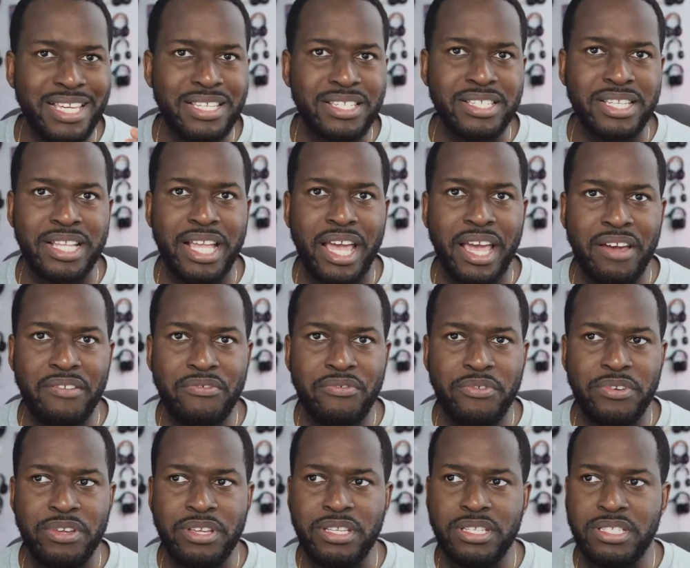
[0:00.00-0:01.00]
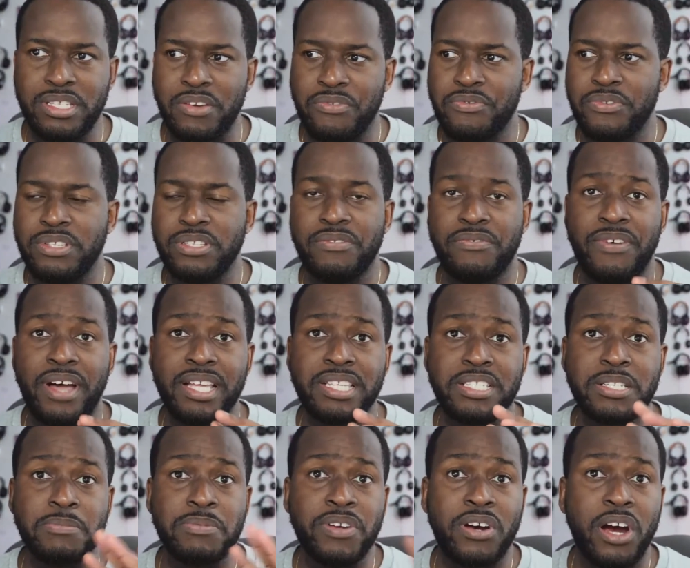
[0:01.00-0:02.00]
each and every different device
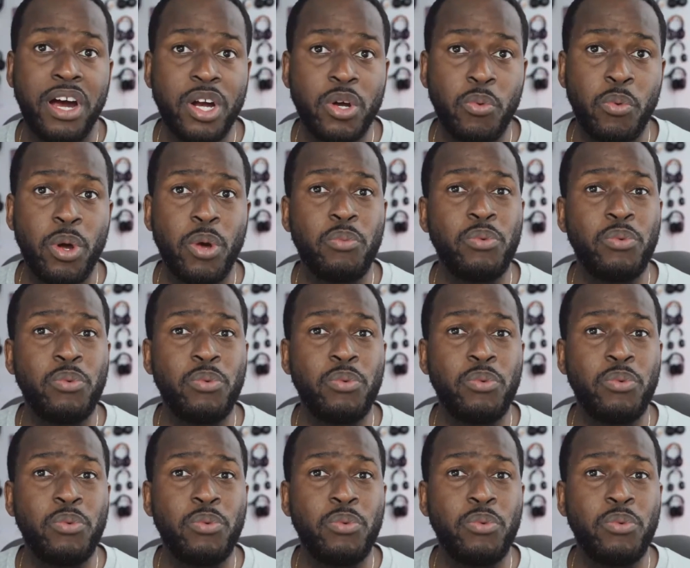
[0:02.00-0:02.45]
in terms of hardware.